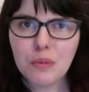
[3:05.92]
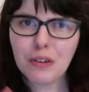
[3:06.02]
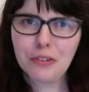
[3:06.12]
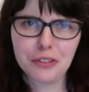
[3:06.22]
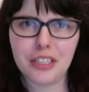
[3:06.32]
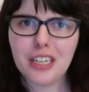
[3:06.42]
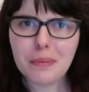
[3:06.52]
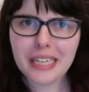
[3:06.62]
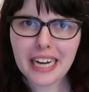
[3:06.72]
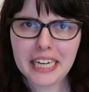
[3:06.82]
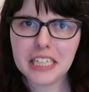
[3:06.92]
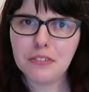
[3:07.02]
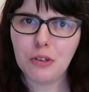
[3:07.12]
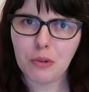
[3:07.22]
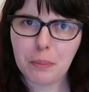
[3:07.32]
Waffles are gonna be kind
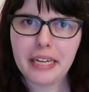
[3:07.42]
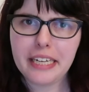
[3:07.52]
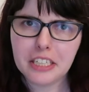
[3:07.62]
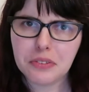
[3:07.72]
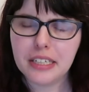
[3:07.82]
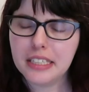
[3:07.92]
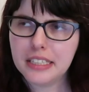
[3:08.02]
of a repeating trend